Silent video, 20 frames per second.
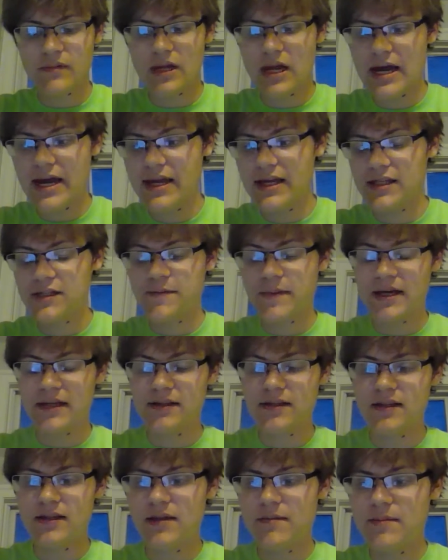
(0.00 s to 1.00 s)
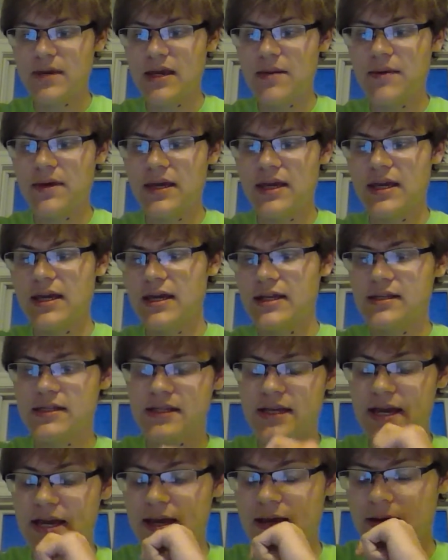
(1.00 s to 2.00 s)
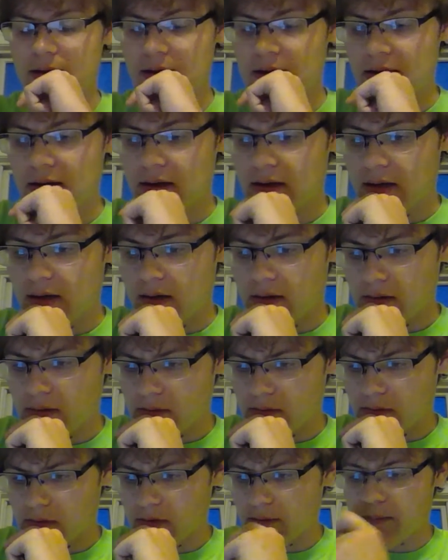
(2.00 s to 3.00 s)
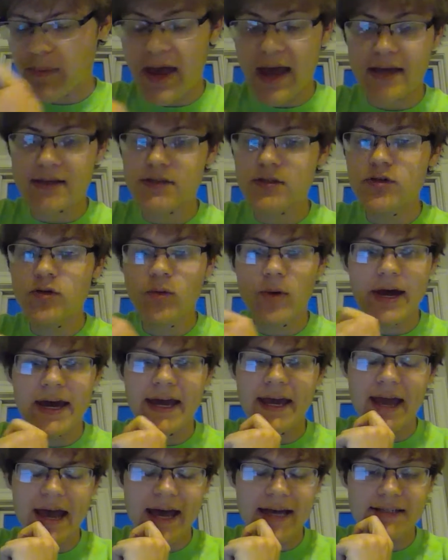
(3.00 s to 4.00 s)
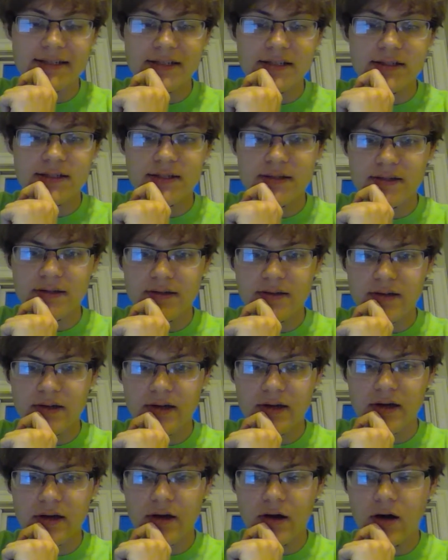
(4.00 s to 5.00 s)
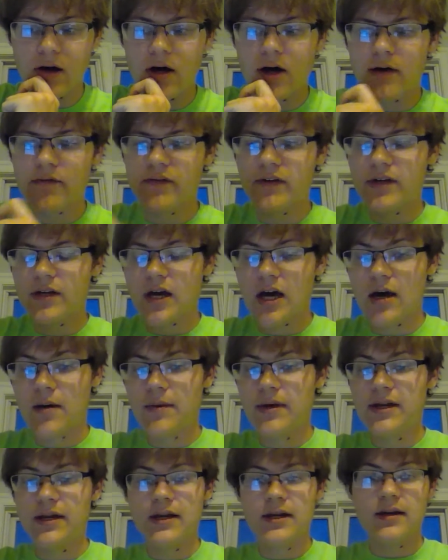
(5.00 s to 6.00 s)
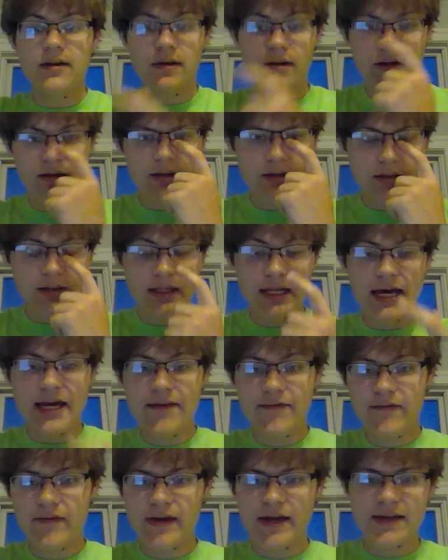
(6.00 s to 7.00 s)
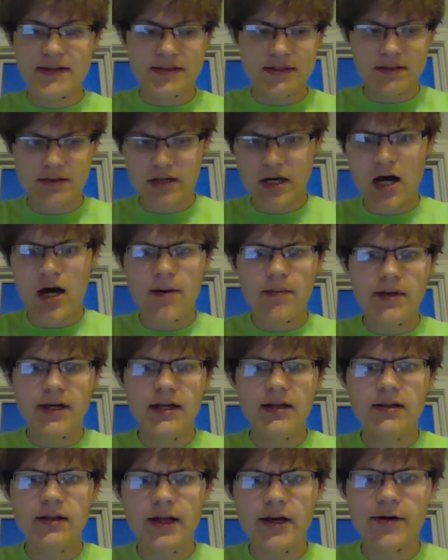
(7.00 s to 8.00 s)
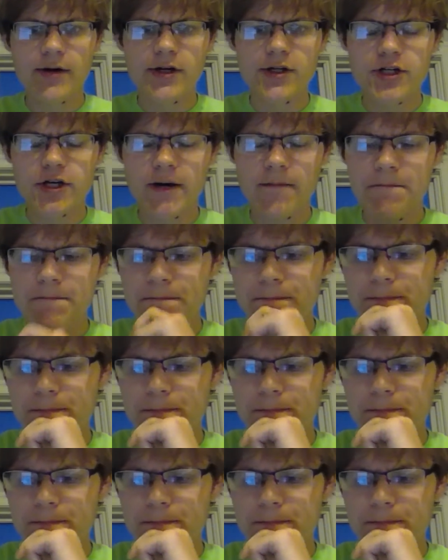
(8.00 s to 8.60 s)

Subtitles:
I expected that maybe he had, say, passed away, as is often common in life, as is common in literature.